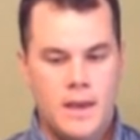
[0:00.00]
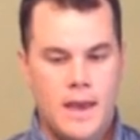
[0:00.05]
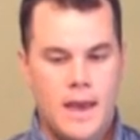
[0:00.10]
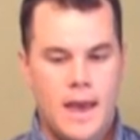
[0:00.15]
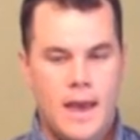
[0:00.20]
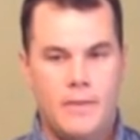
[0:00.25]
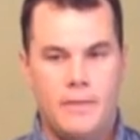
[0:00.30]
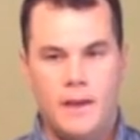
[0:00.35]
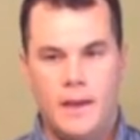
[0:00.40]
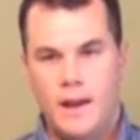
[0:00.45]

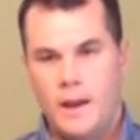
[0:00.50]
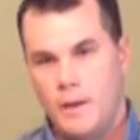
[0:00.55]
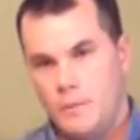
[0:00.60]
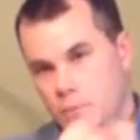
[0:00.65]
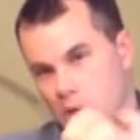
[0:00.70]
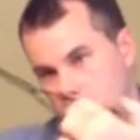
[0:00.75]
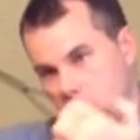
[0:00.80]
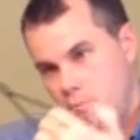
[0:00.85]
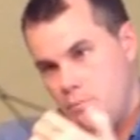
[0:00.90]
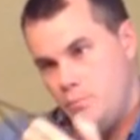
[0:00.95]
And then I'm
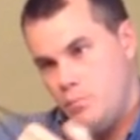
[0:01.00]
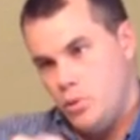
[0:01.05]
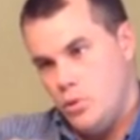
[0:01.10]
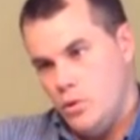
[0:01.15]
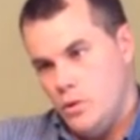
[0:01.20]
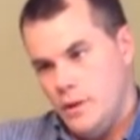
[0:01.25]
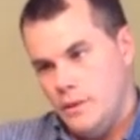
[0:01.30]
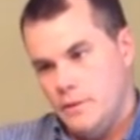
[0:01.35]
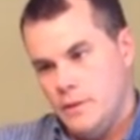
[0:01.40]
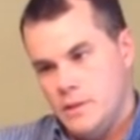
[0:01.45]
just
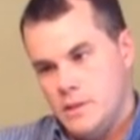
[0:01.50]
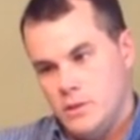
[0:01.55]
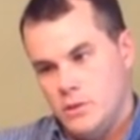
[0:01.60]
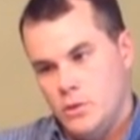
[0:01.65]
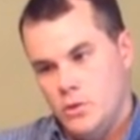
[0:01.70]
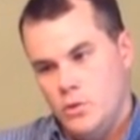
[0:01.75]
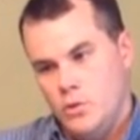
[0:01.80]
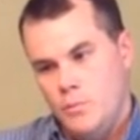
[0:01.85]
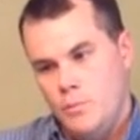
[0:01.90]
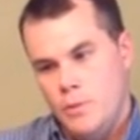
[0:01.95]
pulling this
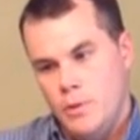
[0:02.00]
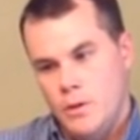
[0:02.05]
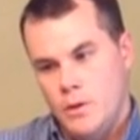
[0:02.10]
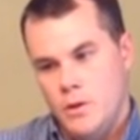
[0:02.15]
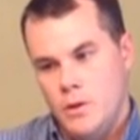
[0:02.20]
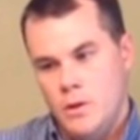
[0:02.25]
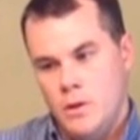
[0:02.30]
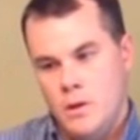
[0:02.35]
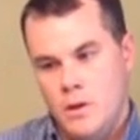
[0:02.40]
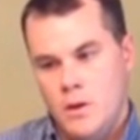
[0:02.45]
loop
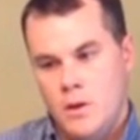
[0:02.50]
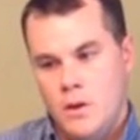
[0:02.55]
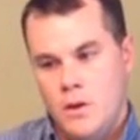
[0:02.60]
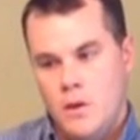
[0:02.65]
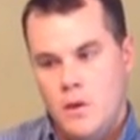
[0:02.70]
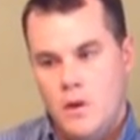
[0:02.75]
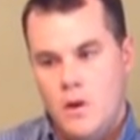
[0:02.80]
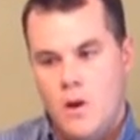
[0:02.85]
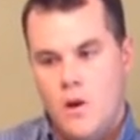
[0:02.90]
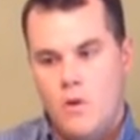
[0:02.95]

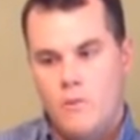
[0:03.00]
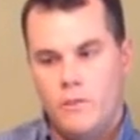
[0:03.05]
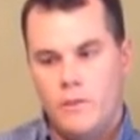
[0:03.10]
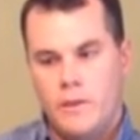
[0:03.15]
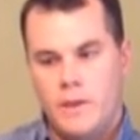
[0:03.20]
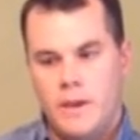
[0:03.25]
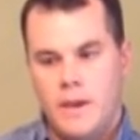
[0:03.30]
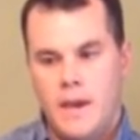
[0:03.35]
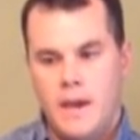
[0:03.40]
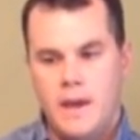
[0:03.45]
over the
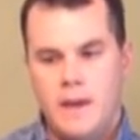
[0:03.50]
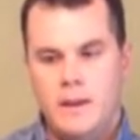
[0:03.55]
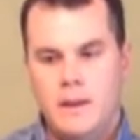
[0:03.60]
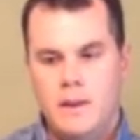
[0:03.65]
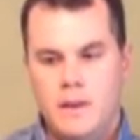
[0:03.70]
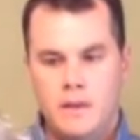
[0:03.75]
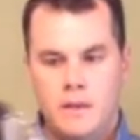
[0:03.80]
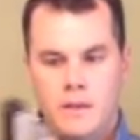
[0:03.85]
cane,